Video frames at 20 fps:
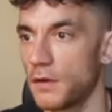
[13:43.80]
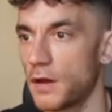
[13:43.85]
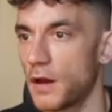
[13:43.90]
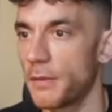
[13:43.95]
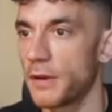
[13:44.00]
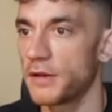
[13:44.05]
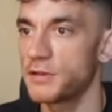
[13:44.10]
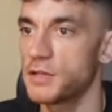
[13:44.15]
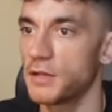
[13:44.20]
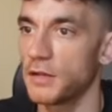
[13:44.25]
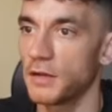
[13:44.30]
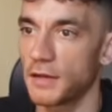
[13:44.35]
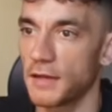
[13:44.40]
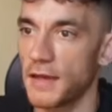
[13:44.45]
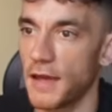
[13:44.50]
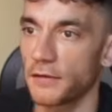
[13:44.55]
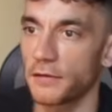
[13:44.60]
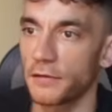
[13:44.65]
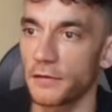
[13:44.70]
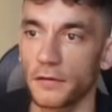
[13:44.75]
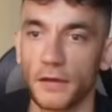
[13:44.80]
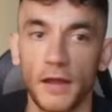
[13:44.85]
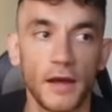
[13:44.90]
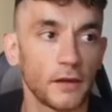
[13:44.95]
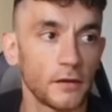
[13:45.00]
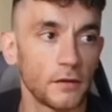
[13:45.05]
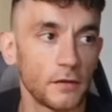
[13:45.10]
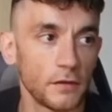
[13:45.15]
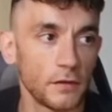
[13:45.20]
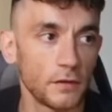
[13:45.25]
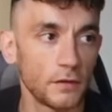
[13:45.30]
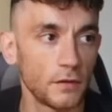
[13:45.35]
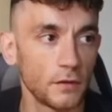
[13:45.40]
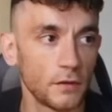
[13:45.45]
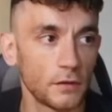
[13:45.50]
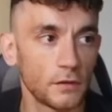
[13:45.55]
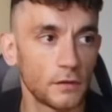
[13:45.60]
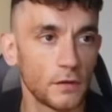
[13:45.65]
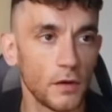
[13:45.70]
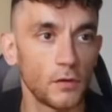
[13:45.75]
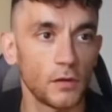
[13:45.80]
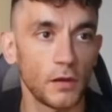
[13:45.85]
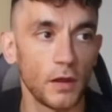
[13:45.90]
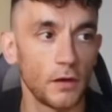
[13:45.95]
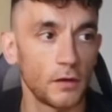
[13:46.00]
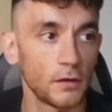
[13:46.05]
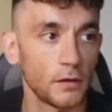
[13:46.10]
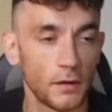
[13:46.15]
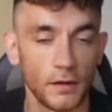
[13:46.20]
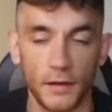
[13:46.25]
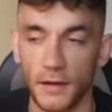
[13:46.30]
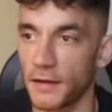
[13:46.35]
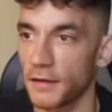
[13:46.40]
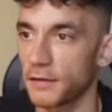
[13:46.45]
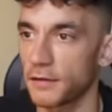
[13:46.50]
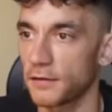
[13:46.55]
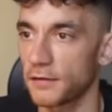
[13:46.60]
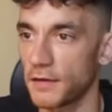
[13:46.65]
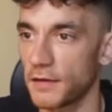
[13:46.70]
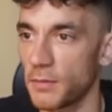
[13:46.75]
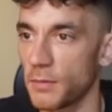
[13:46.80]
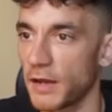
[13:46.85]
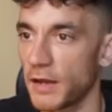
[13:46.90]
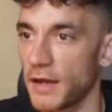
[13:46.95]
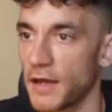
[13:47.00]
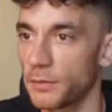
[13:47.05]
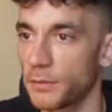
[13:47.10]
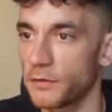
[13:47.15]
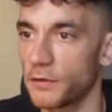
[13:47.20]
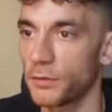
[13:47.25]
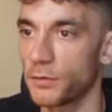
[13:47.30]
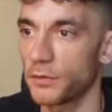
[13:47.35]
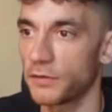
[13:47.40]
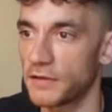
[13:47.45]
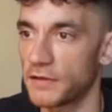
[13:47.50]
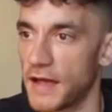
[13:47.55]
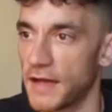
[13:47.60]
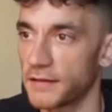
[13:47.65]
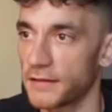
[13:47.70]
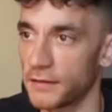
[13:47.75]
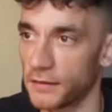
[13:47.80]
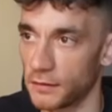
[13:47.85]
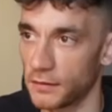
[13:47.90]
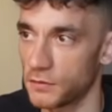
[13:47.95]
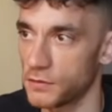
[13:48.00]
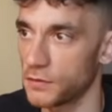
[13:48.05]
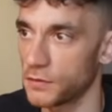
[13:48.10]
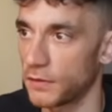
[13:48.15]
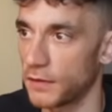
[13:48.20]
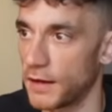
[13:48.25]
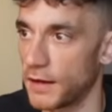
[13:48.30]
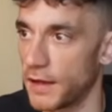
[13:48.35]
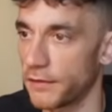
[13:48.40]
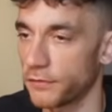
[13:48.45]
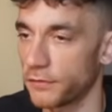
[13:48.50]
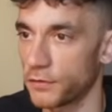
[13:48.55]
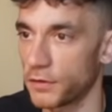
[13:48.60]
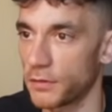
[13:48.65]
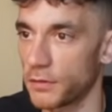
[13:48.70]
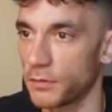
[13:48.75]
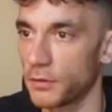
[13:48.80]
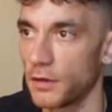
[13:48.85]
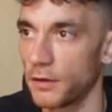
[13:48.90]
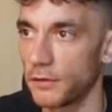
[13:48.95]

I'm actually going to cancel that because it took so long, and I could see my laptop was lagging during the live stream.